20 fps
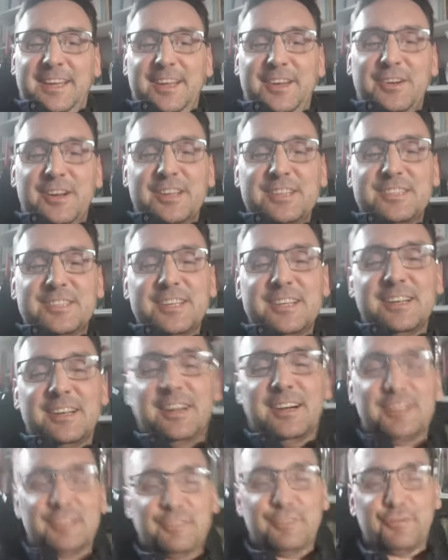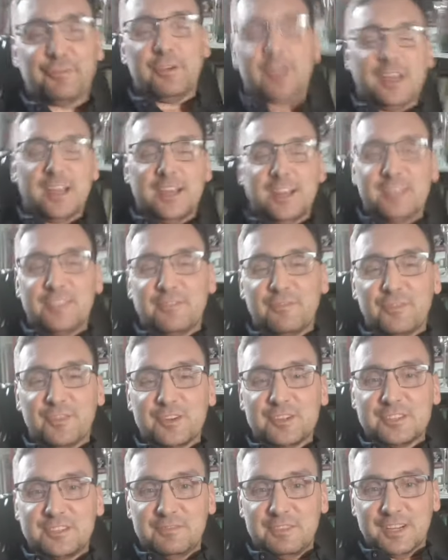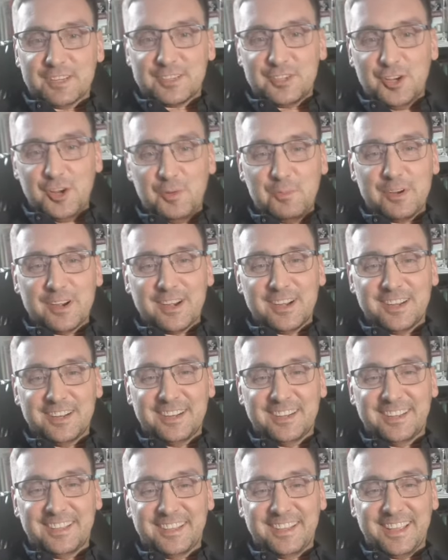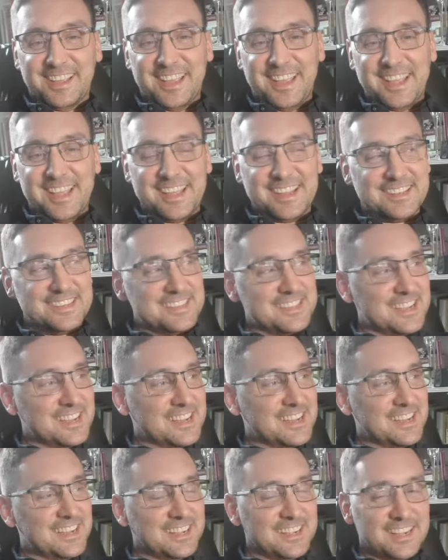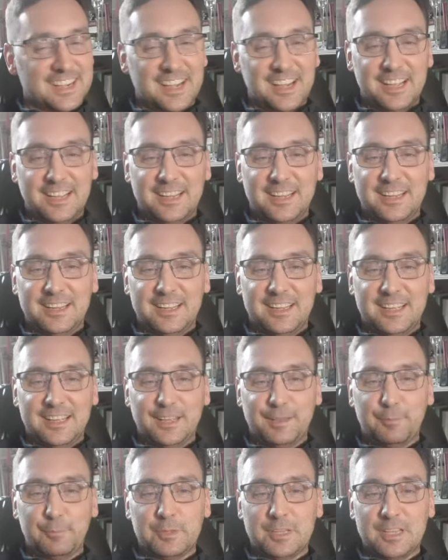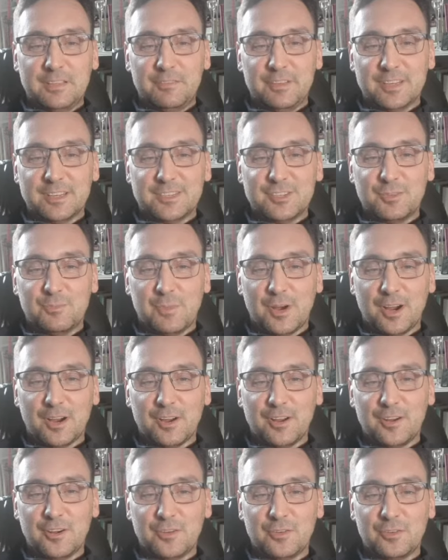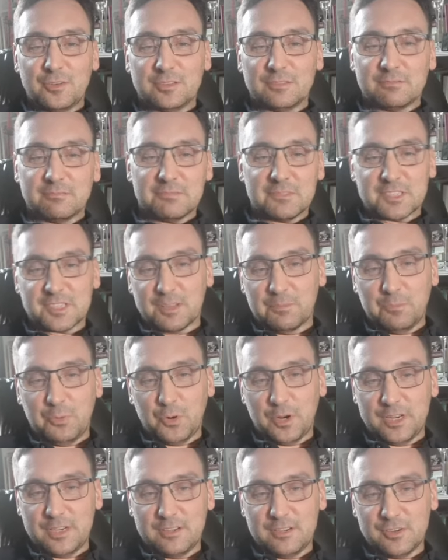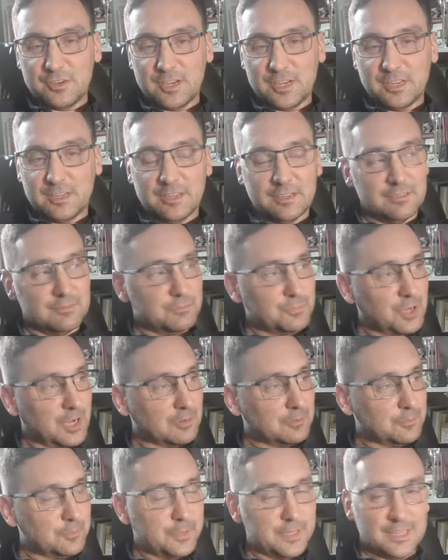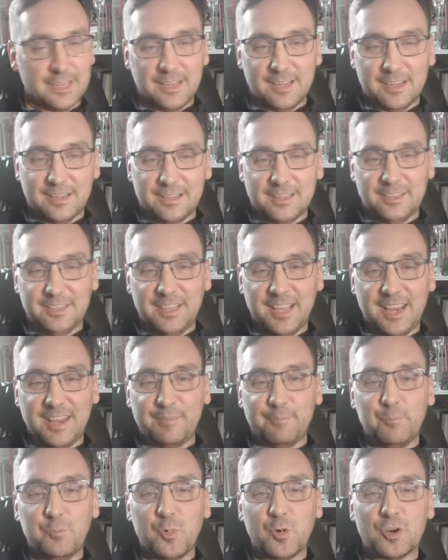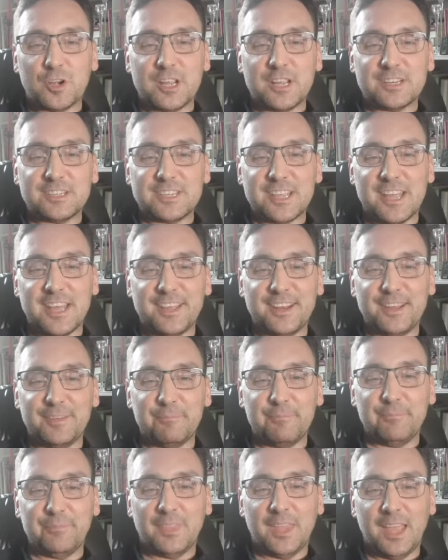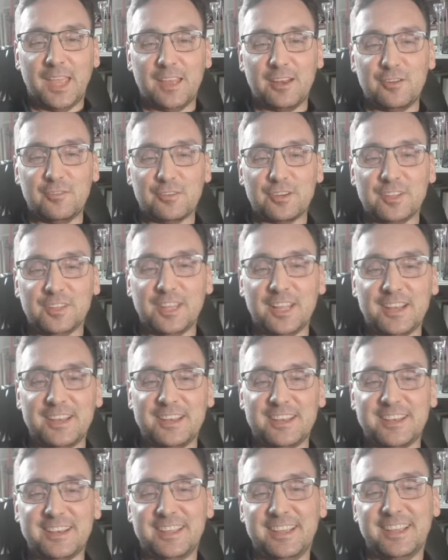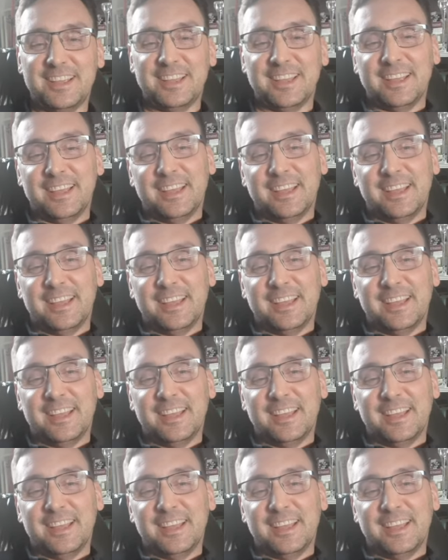Here I sit on Friday, the 1st of October, and I am leaving tomorrow, some point during probably late morning, to head over to London